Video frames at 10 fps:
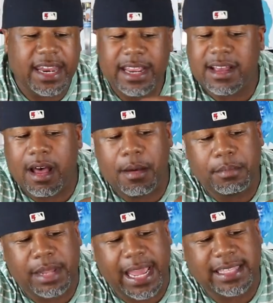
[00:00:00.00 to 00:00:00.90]
they didn't
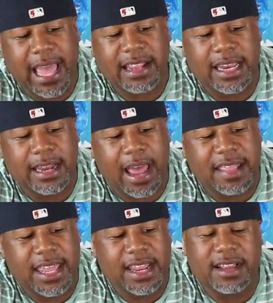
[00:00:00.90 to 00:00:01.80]
come like that. They,
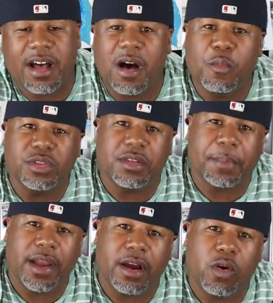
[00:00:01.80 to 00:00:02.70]
they didn't come with the
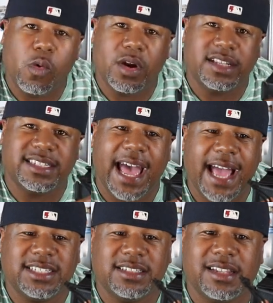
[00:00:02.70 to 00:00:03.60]
paracord
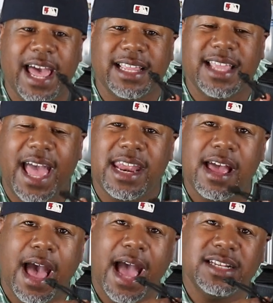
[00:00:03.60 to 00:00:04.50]
attached like that.
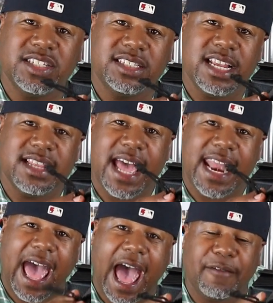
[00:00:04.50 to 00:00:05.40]
I just did
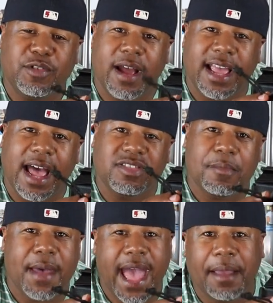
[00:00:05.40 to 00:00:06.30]
that after I got
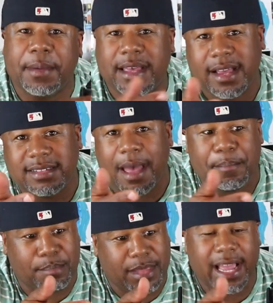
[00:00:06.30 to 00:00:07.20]
the bag because
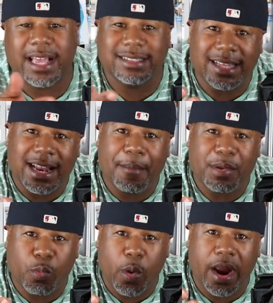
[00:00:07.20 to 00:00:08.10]
I, like I said, I've
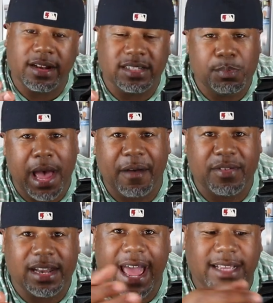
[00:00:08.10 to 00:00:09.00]
been wearing this bag
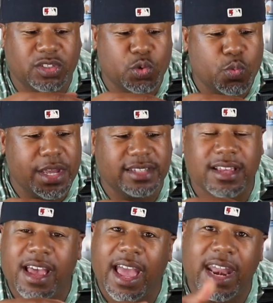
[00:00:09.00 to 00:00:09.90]
for the last two
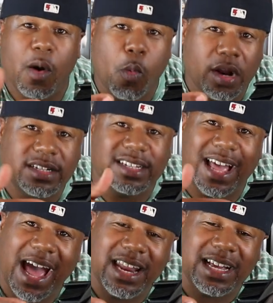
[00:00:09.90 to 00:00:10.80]
weeks and I wanted to
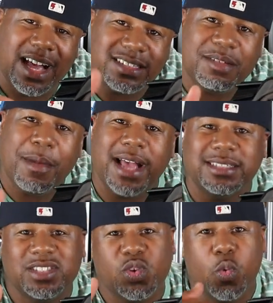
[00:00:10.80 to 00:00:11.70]
kind of
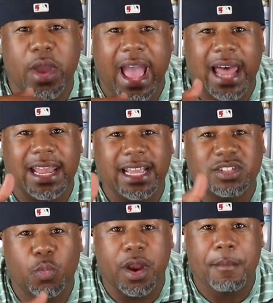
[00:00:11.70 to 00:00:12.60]
customize it to the way I
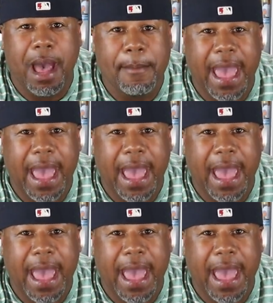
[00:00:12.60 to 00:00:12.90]
like to wear my